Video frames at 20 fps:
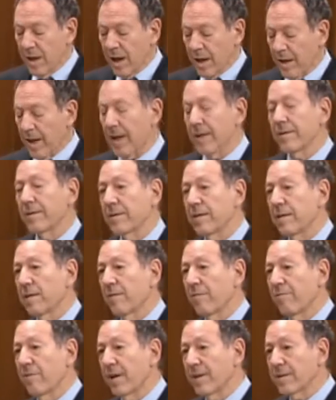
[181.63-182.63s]
on either the
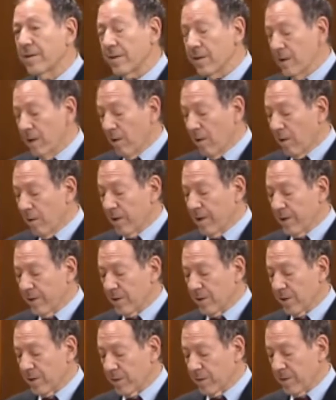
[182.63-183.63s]
offender or in his
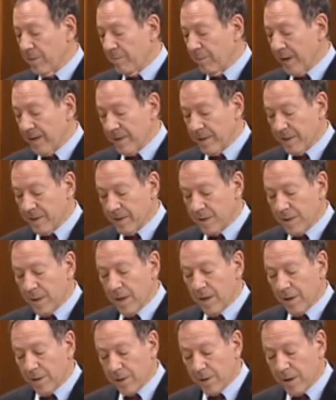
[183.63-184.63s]
or her dependents.
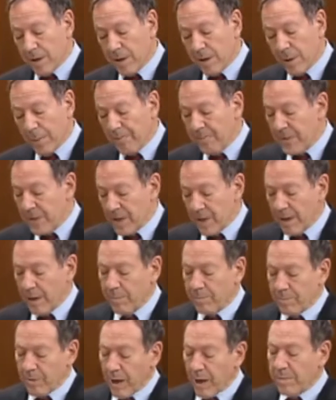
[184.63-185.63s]
Third, there are
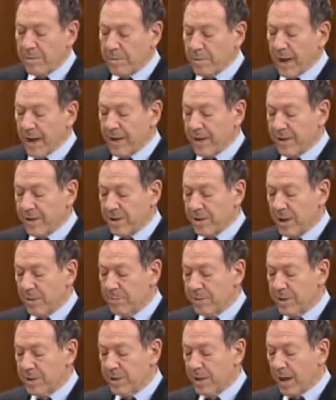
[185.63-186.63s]
problematic
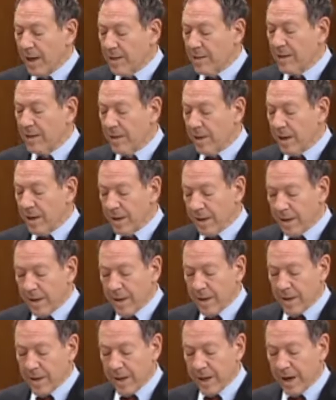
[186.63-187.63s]
assumptions underlying
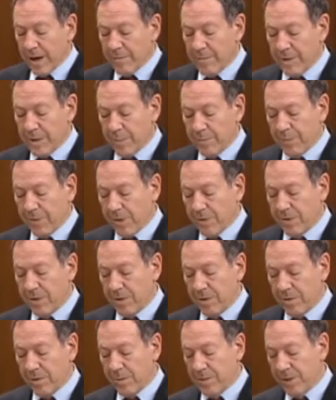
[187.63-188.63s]
the government's approach to
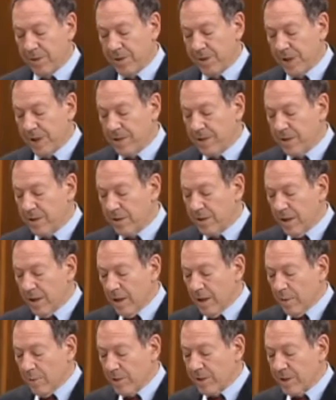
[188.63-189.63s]
criminal justice,
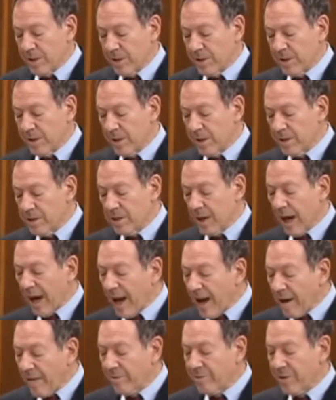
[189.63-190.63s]
which considers
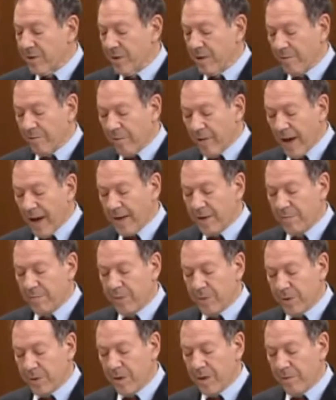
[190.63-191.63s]
after-the-fact
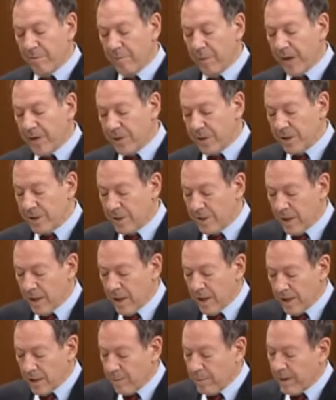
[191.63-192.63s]
punitive measures
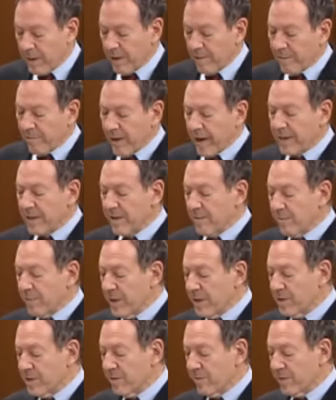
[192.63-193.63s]
to be an effective
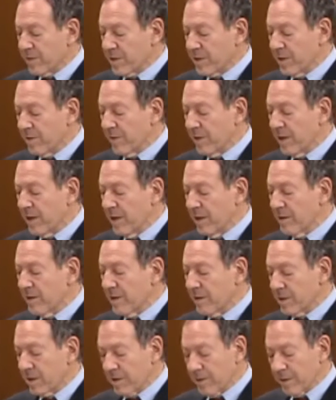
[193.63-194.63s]
means of achieving
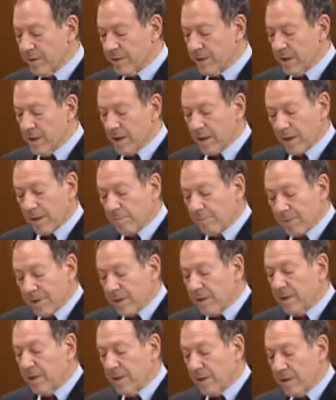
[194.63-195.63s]
deterrence,
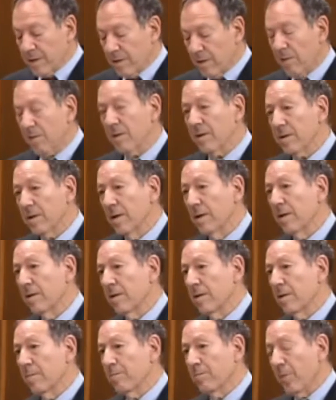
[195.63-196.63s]
completely ignoring
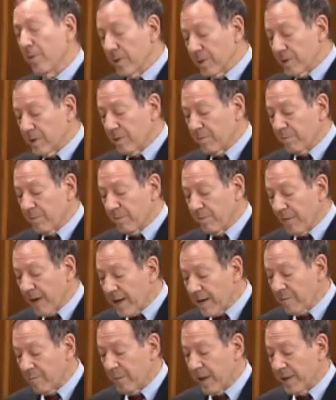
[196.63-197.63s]
the importance of
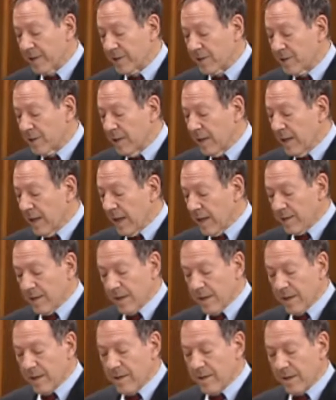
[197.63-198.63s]
preventive measures and the
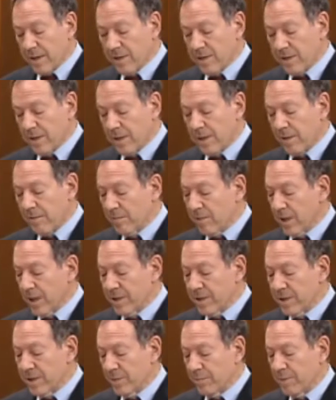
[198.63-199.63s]
need to consider the
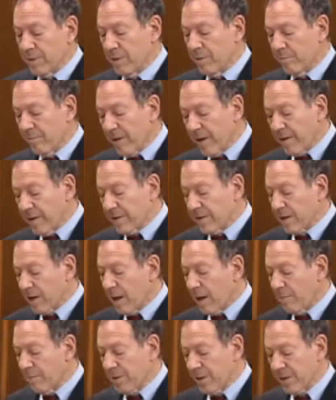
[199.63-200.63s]
relationship between various
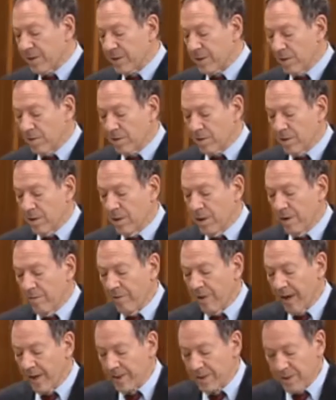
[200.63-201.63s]
complex social
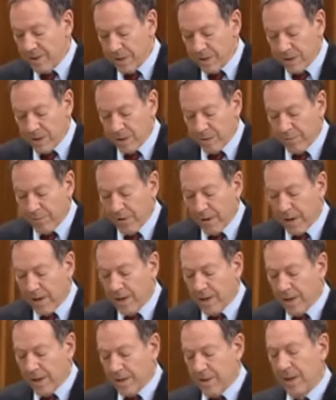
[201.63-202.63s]
factors insofar
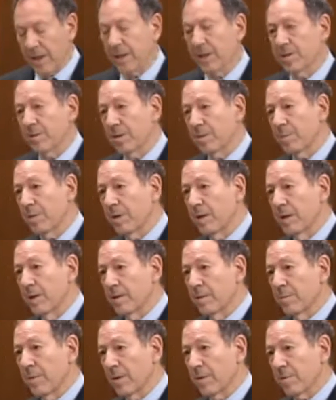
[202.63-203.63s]
as they contribute
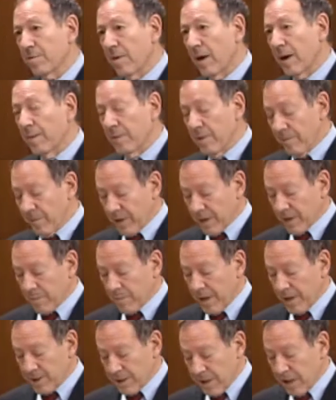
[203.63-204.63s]
to both crime and
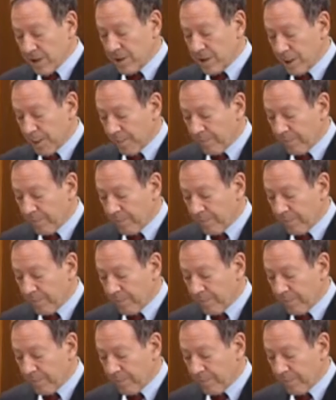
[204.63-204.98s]
victimization.